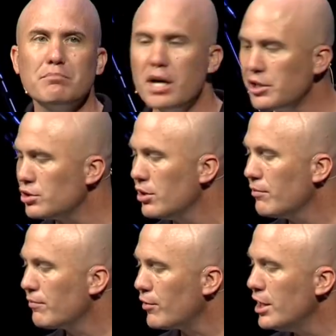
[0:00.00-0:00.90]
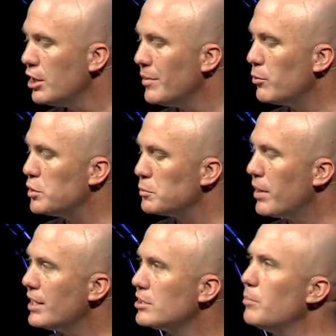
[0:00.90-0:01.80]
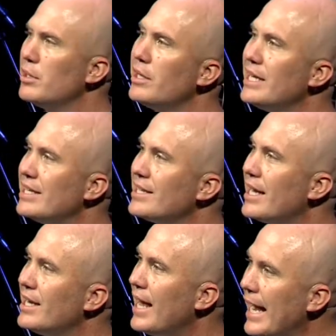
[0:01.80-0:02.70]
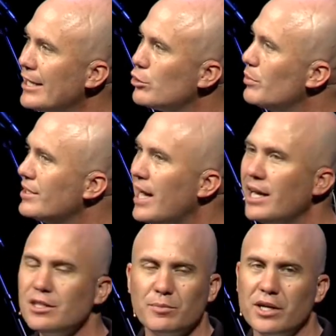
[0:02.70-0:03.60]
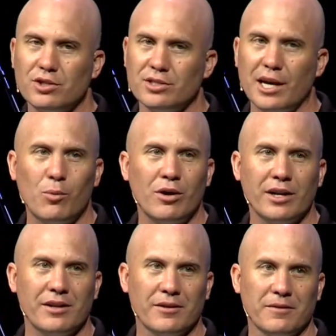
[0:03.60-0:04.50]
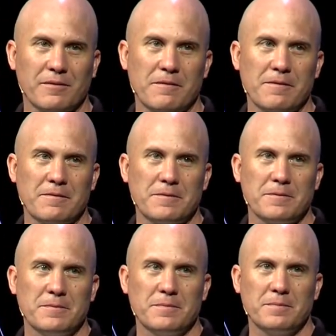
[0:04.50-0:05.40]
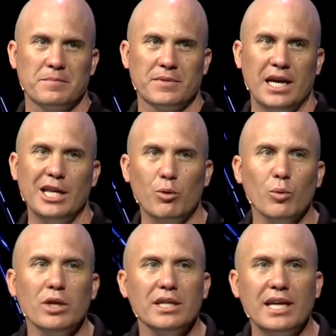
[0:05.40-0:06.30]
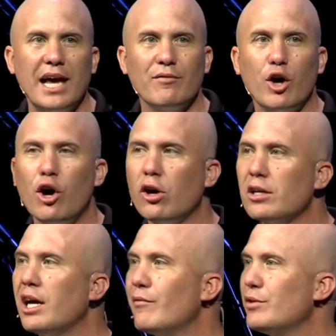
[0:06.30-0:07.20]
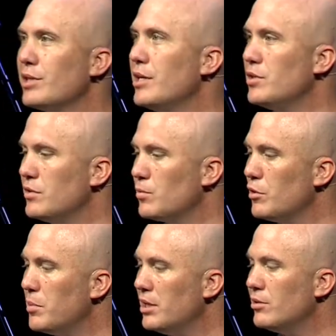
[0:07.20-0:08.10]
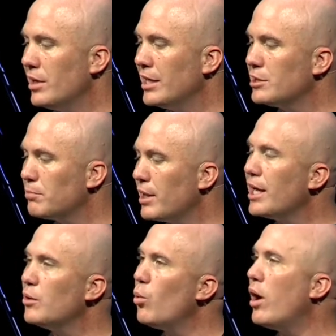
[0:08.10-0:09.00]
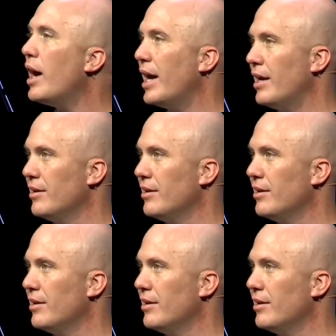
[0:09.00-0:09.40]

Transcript: much freedom and responsibility as I could handle, but not as much as I wanted. And they were willing to have the hard conversations with me to explain why.